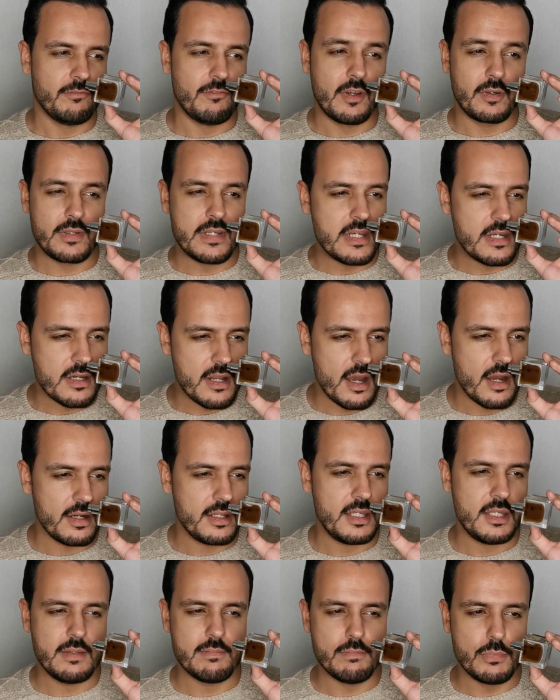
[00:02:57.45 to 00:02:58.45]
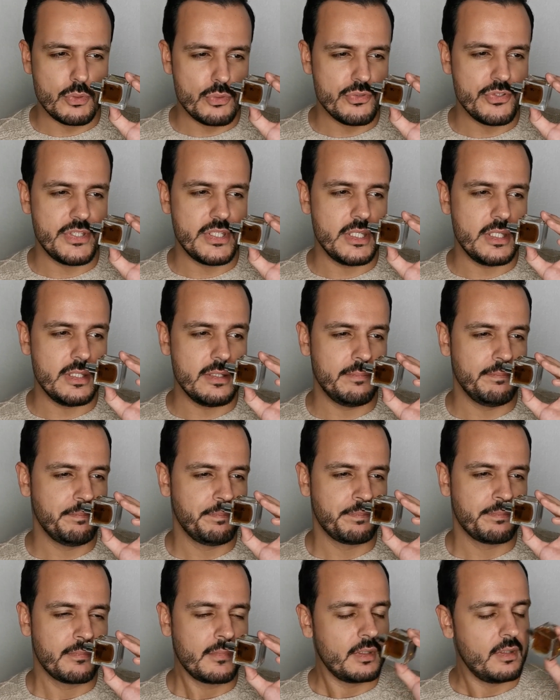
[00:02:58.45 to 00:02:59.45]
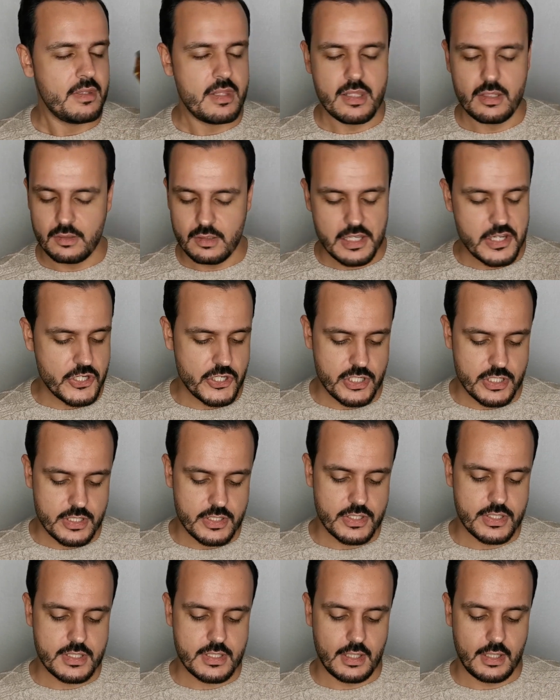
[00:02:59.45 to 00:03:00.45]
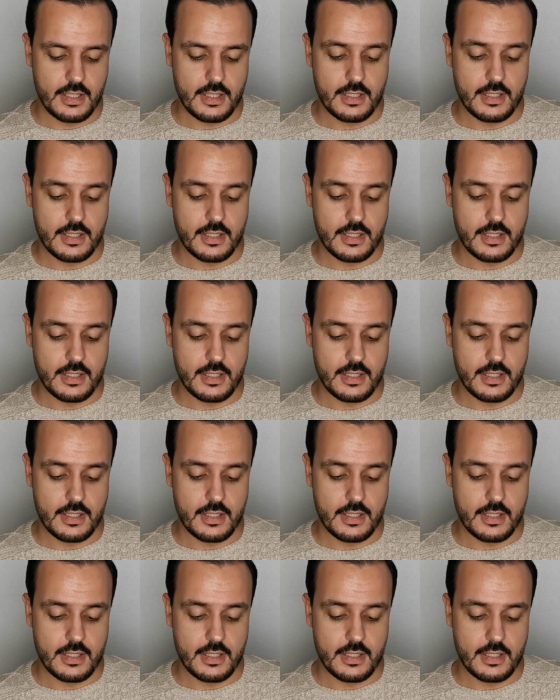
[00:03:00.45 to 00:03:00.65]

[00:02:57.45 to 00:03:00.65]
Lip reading: very nutty, boozy, delicious,